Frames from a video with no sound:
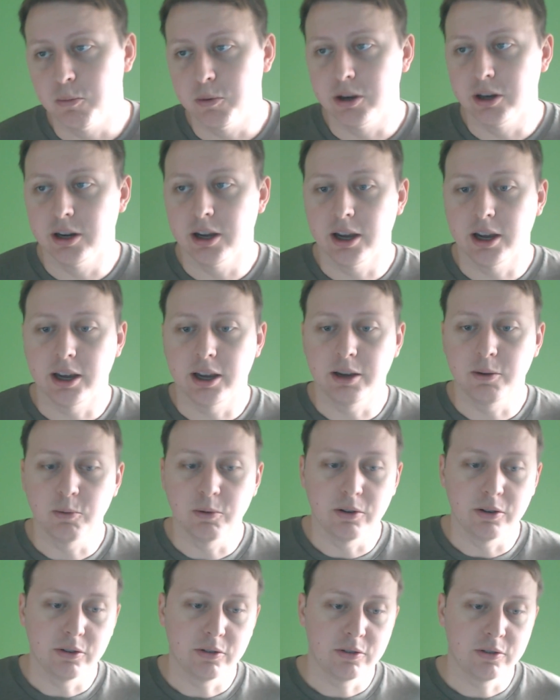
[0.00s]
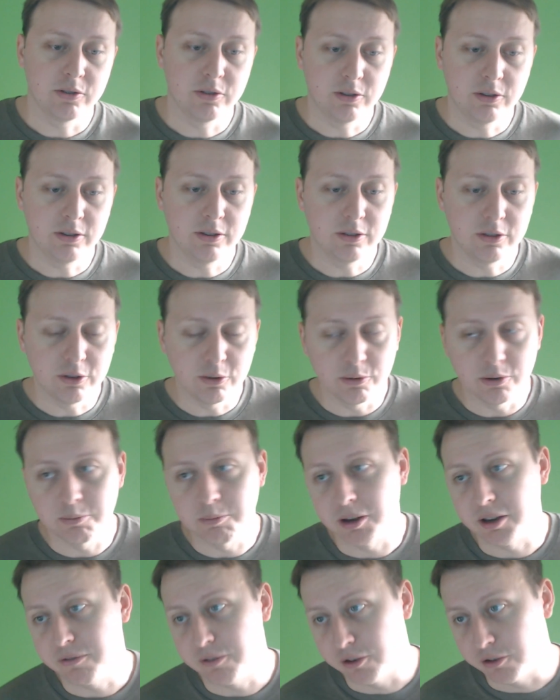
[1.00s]
when I was doing
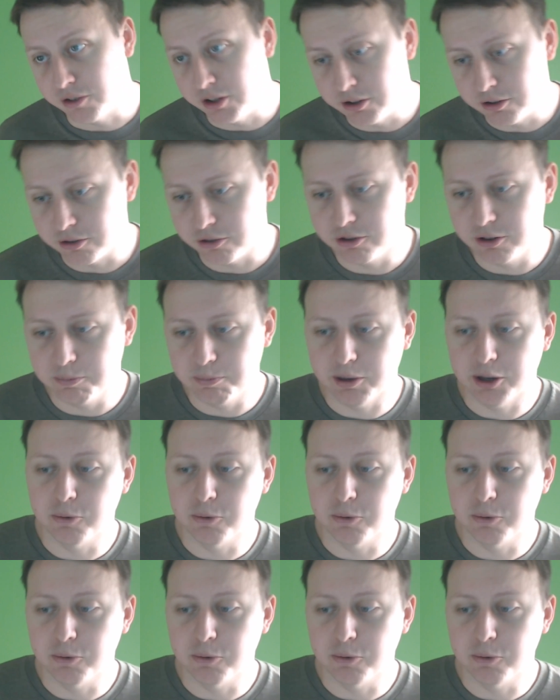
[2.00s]
my first internship at